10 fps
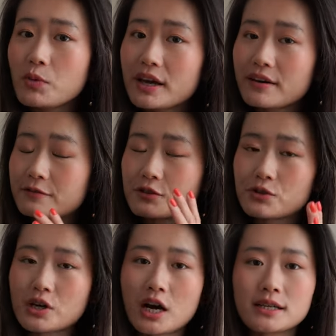We have
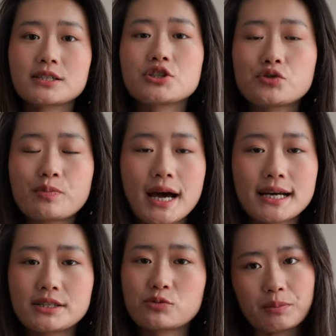2 dogs and 2 pets.